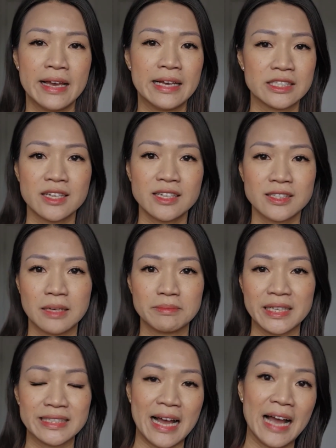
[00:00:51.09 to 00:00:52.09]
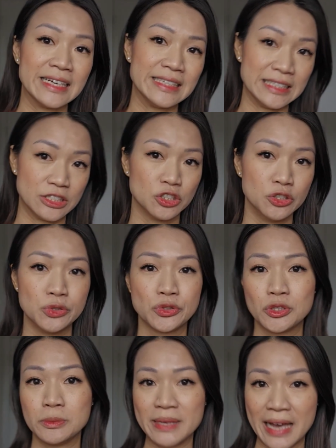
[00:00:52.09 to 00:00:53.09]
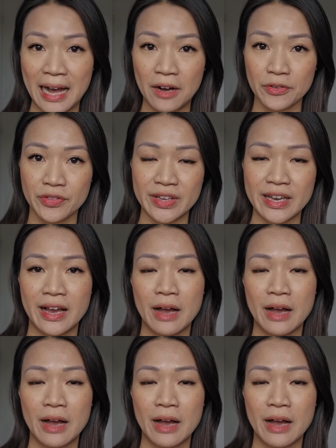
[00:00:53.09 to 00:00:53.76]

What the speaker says: is not something that I need to lose to be healthy.